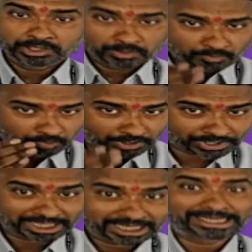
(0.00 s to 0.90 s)
For
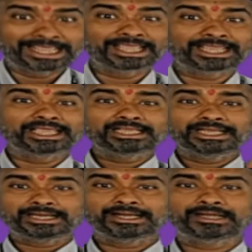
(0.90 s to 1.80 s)
taking
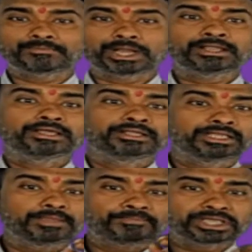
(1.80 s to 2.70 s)
the treatment,
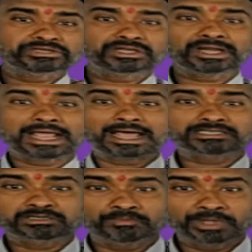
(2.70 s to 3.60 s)
the patient
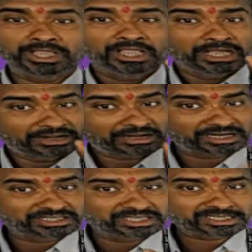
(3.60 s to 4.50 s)
has to be
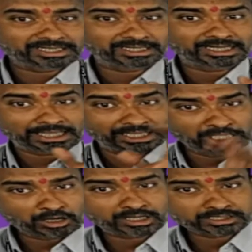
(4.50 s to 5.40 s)
registered in
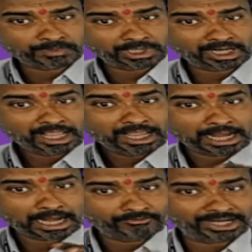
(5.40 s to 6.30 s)
the hospital,
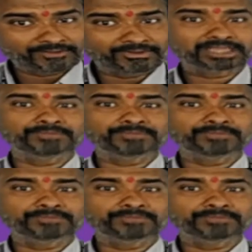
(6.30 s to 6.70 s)
and whenever the